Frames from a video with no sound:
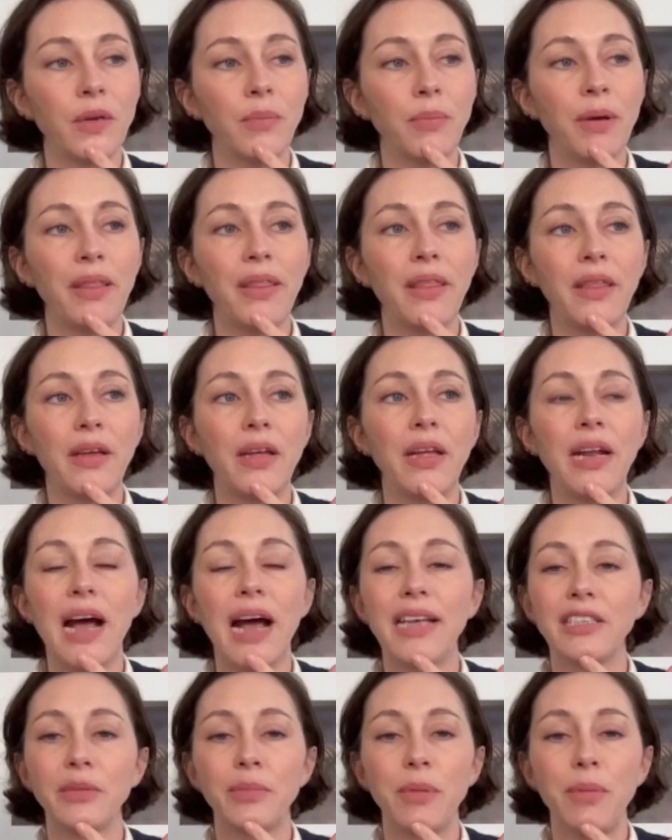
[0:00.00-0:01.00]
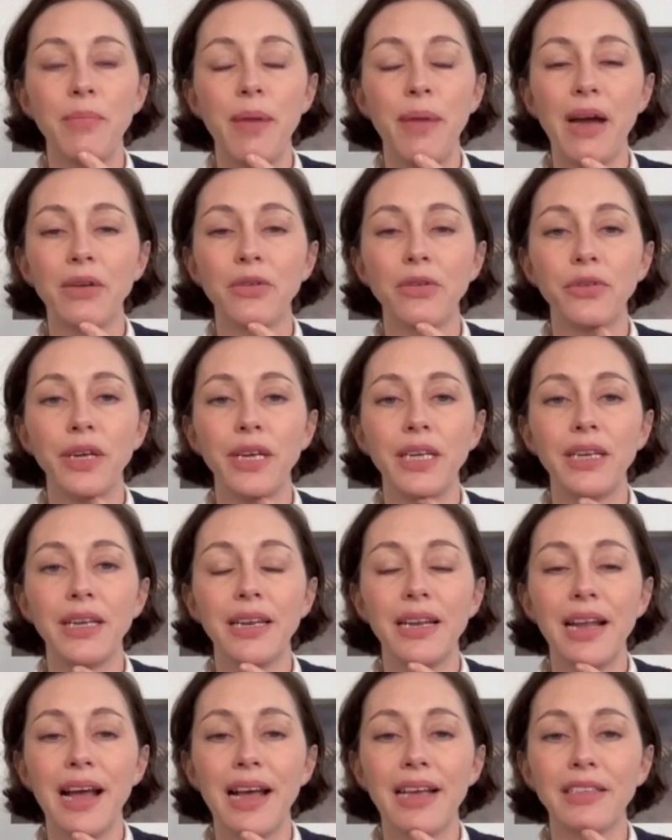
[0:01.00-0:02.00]
but th- it has to be boundaried
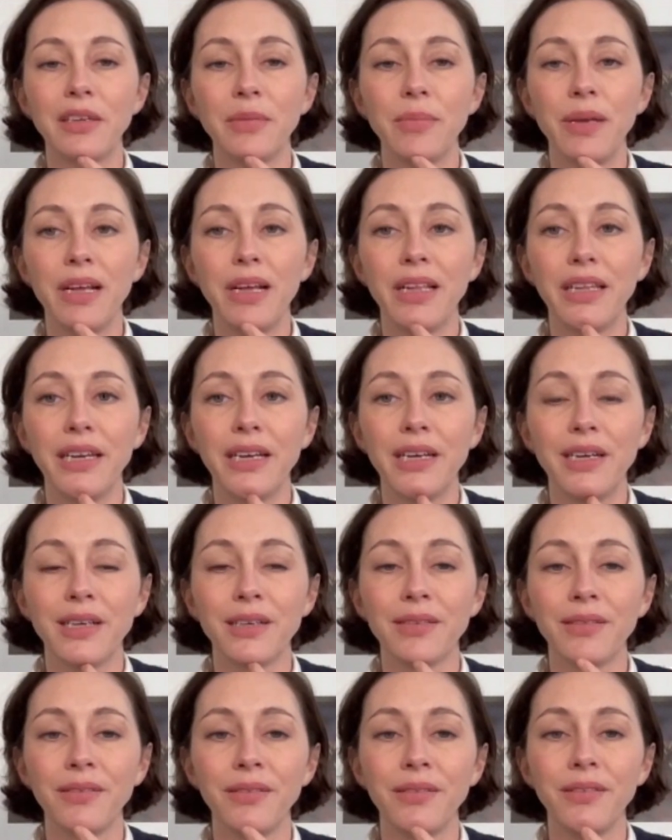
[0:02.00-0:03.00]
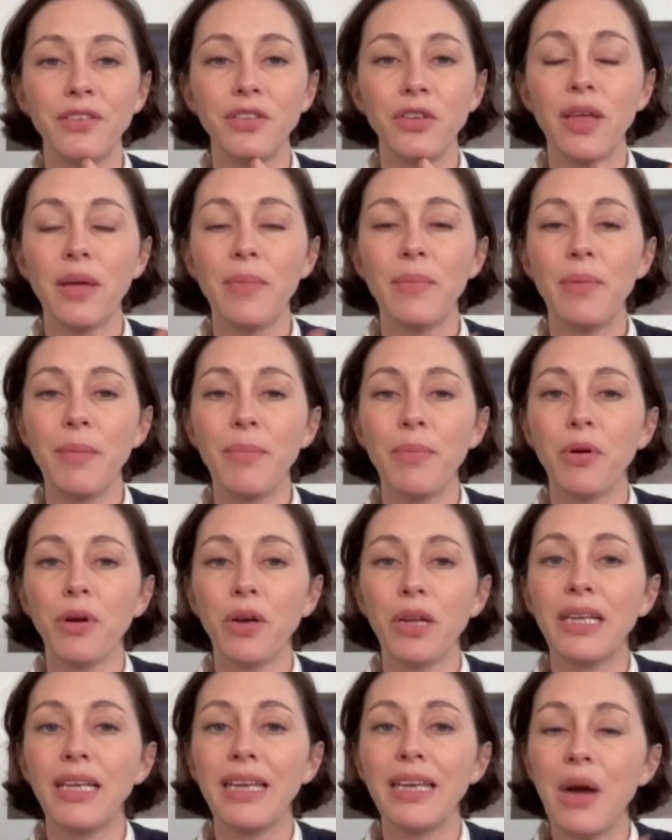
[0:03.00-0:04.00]
and it has to be clear. so that people
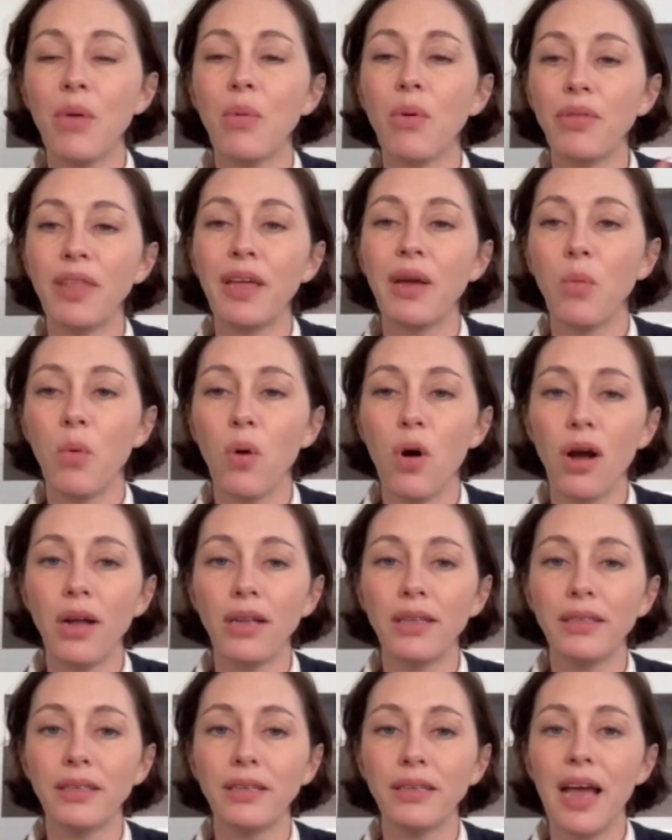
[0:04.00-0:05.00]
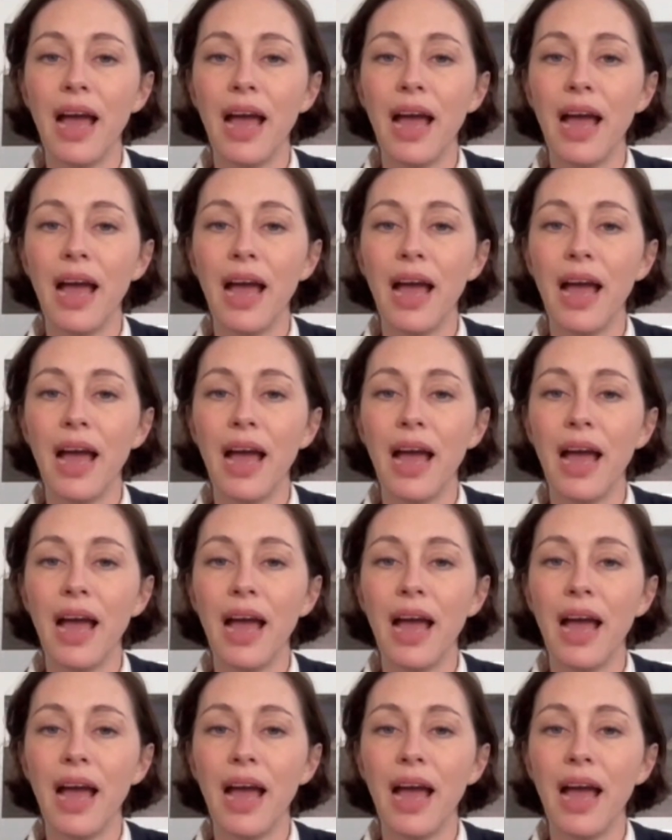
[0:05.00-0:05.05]
can get what they want,